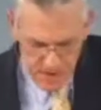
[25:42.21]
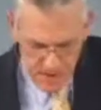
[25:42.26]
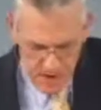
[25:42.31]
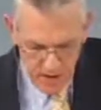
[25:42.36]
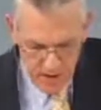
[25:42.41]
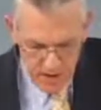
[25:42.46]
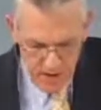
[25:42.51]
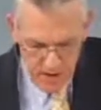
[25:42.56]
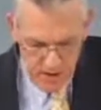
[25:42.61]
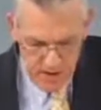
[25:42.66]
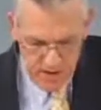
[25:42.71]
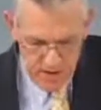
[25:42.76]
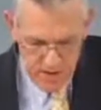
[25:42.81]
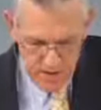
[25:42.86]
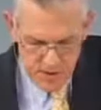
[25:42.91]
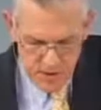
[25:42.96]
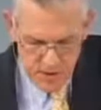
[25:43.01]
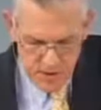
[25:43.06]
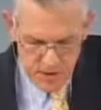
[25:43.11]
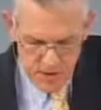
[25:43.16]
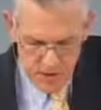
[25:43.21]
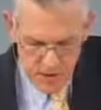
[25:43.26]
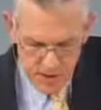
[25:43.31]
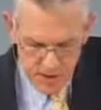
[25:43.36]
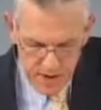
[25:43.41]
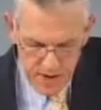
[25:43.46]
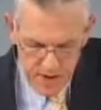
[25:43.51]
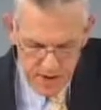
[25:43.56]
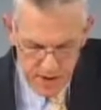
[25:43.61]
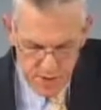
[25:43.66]
God said,
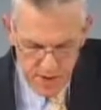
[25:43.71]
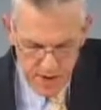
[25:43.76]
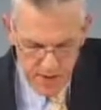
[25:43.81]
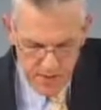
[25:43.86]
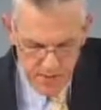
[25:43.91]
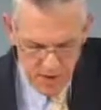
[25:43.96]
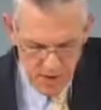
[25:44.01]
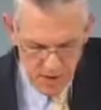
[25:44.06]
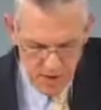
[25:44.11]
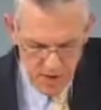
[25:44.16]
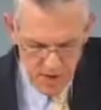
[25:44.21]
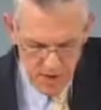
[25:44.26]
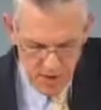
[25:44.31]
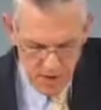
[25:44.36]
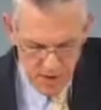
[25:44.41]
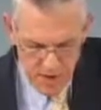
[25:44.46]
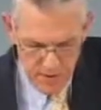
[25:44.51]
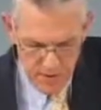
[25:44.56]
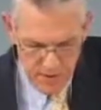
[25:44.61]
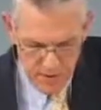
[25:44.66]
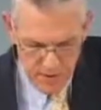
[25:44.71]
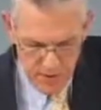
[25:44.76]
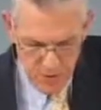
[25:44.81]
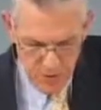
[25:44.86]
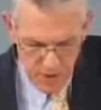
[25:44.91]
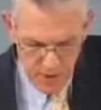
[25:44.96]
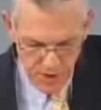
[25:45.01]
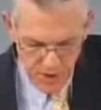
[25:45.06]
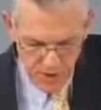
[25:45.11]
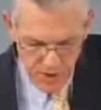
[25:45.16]
Let us make man in our image
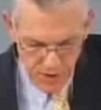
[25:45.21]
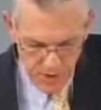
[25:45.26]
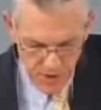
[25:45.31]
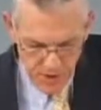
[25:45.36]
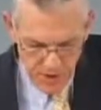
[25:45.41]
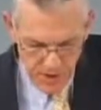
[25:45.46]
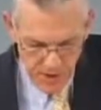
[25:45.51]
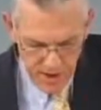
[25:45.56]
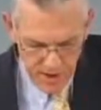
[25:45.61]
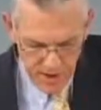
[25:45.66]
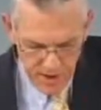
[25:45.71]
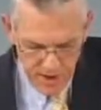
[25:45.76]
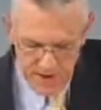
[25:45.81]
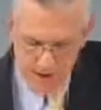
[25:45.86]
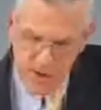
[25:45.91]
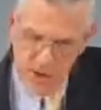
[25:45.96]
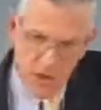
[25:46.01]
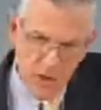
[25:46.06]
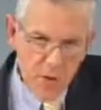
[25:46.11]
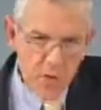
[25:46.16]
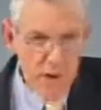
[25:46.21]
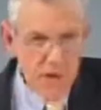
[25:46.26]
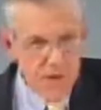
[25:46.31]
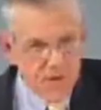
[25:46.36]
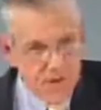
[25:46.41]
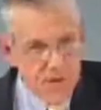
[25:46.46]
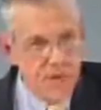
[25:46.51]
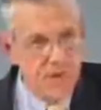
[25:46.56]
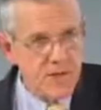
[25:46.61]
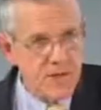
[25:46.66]
according to our likeness, and look what he
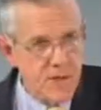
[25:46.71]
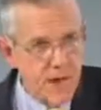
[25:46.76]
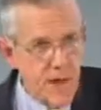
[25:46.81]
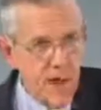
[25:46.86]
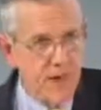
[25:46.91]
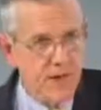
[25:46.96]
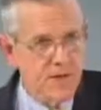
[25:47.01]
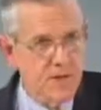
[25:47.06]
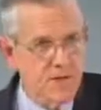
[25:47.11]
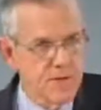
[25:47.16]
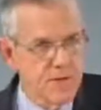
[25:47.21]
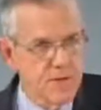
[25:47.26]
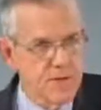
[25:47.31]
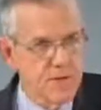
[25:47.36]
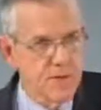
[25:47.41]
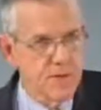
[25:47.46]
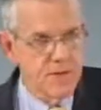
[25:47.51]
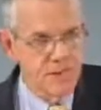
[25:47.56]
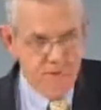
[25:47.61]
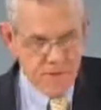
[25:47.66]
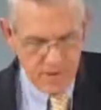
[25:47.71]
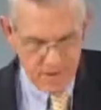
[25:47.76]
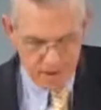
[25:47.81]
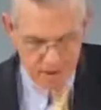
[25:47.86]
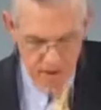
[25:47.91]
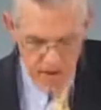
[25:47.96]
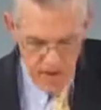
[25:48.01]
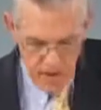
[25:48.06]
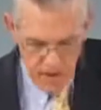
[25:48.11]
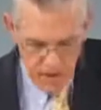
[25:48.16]
says next.
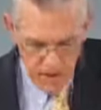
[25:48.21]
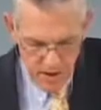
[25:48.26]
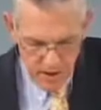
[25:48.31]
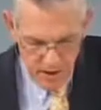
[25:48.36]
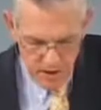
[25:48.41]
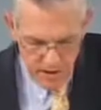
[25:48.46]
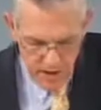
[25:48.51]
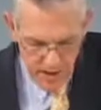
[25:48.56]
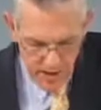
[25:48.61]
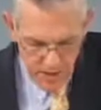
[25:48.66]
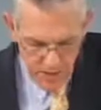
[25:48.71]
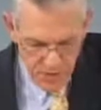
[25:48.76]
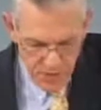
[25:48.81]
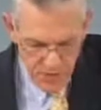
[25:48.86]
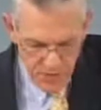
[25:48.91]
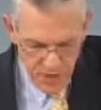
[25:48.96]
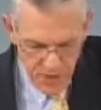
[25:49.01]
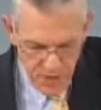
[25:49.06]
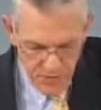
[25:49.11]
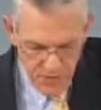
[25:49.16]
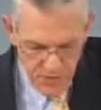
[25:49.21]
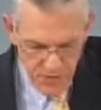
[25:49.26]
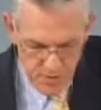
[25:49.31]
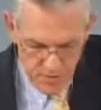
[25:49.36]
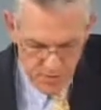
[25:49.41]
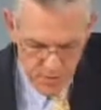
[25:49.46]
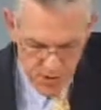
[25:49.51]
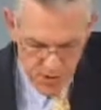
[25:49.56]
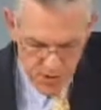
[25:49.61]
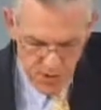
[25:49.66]
Let them have
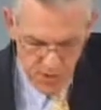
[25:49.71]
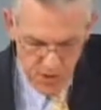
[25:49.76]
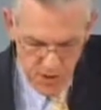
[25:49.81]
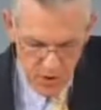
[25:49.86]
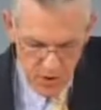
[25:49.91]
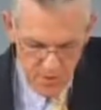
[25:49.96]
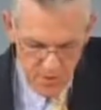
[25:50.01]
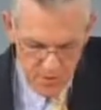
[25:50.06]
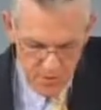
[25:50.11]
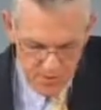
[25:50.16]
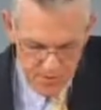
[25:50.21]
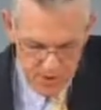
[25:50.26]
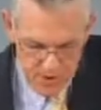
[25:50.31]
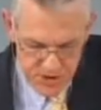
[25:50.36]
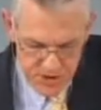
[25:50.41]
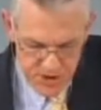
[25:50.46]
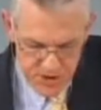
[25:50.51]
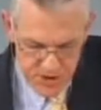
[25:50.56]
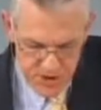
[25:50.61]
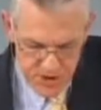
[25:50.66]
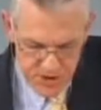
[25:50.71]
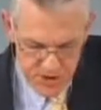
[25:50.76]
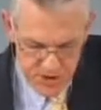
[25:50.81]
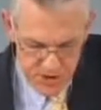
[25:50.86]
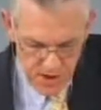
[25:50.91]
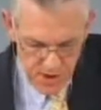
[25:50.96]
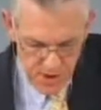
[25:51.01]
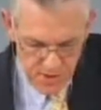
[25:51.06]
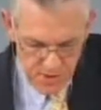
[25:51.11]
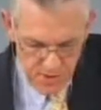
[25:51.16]
dominion over the fish of the
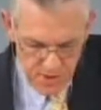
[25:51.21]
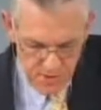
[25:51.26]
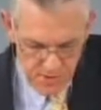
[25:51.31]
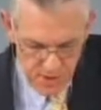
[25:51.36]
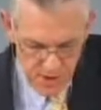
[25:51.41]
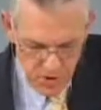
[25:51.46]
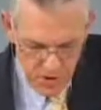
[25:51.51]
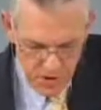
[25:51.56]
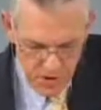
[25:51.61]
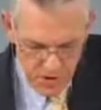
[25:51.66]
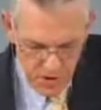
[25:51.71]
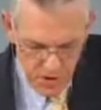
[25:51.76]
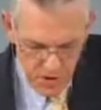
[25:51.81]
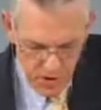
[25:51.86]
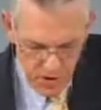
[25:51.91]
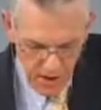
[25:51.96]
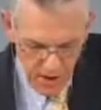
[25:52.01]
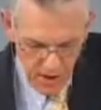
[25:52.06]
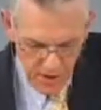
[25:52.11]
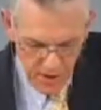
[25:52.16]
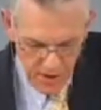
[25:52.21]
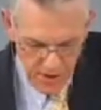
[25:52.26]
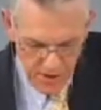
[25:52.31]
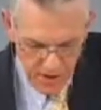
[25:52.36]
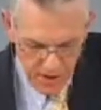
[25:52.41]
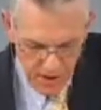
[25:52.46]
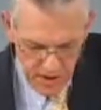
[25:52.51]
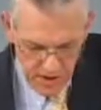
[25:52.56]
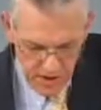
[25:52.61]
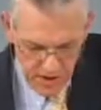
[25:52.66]
sea, over the birds of the air, over
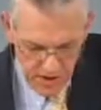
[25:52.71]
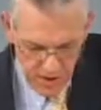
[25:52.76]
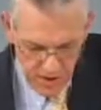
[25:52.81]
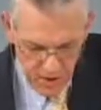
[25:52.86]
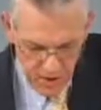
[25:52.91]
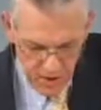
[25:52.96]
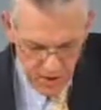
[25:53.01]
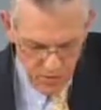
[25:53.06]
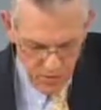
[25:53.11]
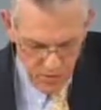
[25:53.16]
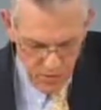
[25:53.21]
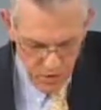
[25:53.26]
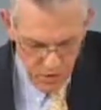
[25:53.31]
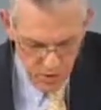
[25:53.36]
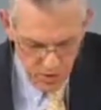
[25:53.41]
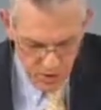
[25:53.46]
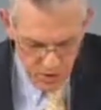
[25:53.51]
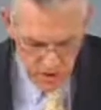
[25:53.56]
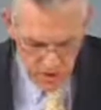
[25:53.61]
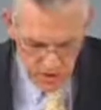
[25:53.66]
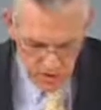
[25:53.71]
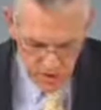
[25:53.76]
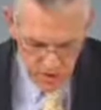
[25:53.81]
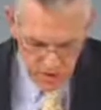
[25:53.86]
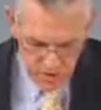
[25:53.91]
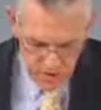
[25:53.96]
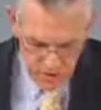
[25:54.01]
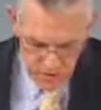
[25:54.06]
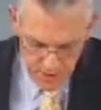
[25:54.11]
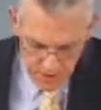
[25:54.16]
the cattle, over all
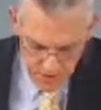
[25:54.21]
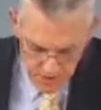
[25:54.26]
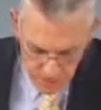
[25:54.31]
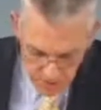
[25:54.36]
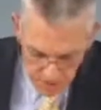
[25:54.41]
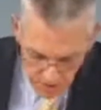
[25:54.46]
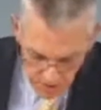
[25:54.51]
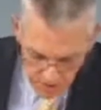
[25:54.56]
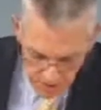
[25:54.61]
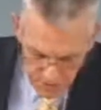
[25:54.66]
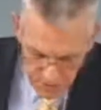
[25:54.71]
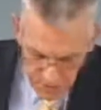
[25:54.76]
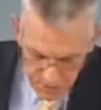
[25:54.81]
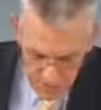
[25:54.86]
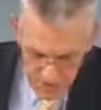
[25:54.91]
the earth, over